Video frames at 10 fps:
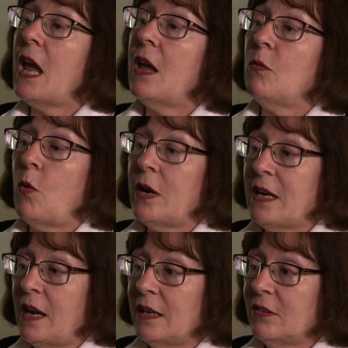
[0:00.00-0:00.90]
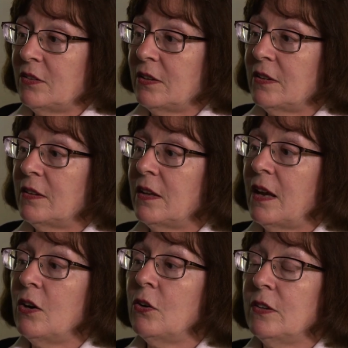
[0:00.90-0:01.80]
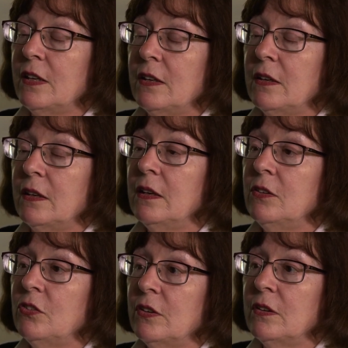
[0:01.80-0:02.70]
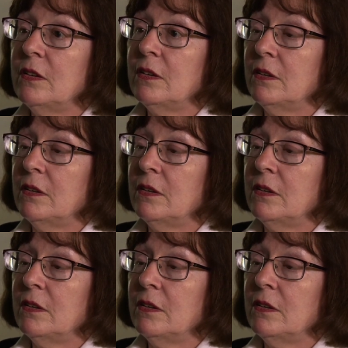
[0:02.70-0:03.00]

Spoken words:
And one night, I heard the engine